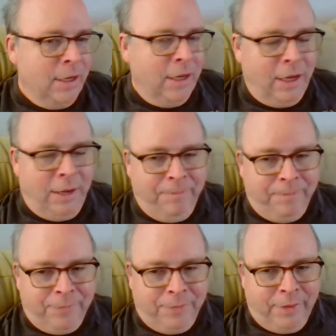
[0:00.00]
Yeah.
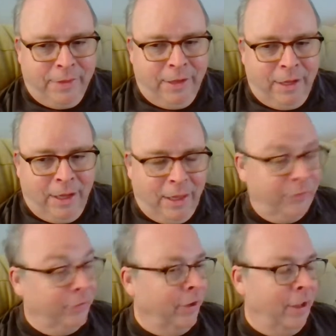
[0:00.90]
Yeah,
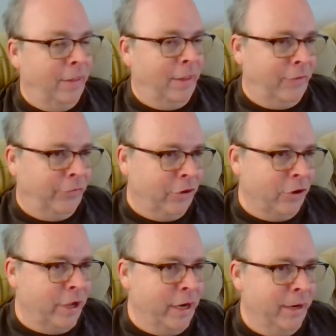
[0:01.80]
that's
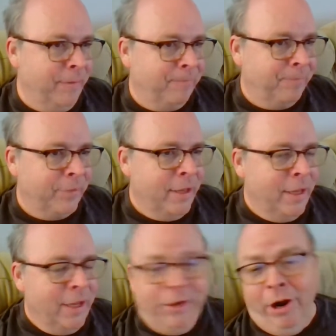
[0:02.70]
good.
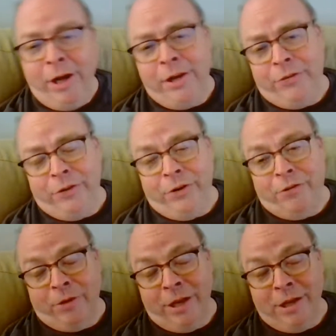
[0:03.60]
I used to
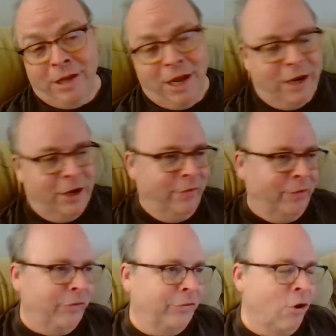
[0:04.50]
drink a lot of,
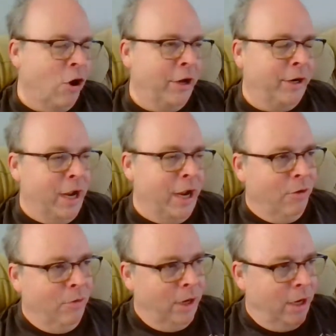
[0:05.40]
and it's gone
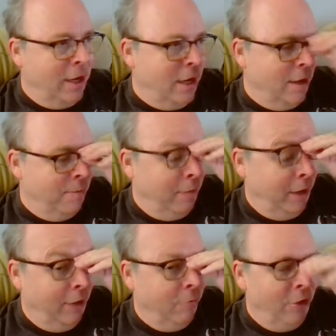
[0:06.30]
now. And
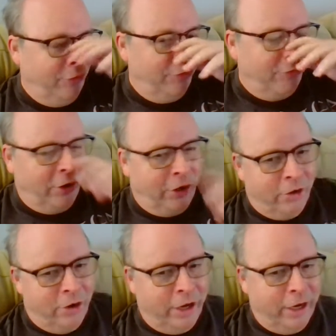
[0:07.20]
it wasn't very
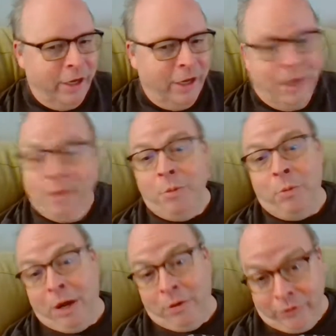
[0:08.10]
good. But
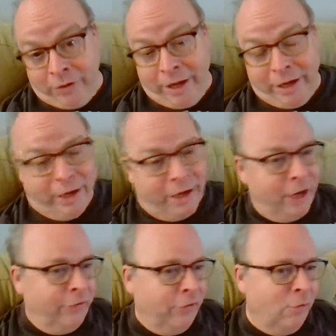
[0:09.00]
when I was in
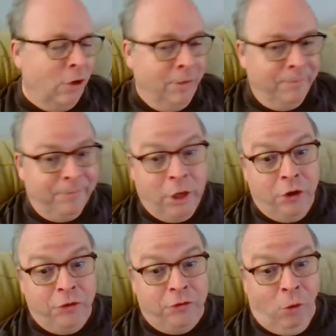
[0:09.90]
high school,
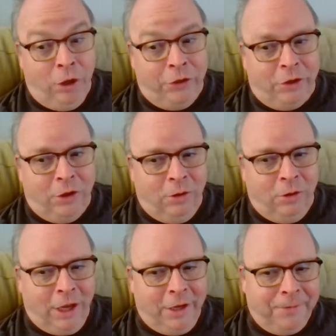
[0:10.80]
Jolt
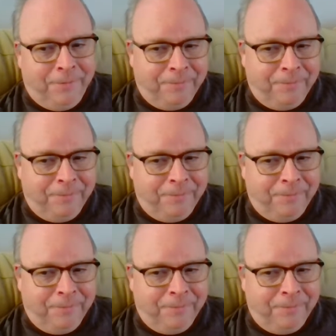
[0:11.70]
Cola.